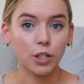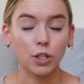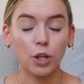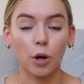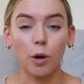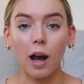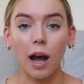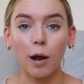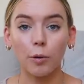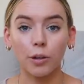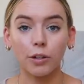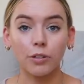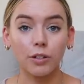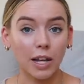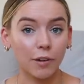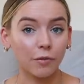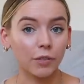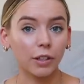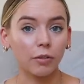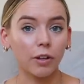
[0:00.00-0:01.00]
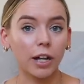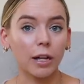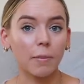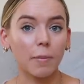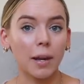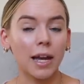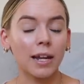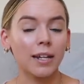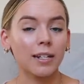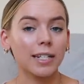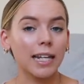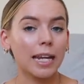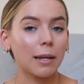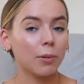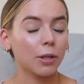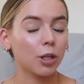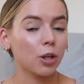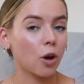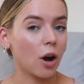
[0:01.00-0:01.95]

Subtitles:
So I would definitely recommend keeping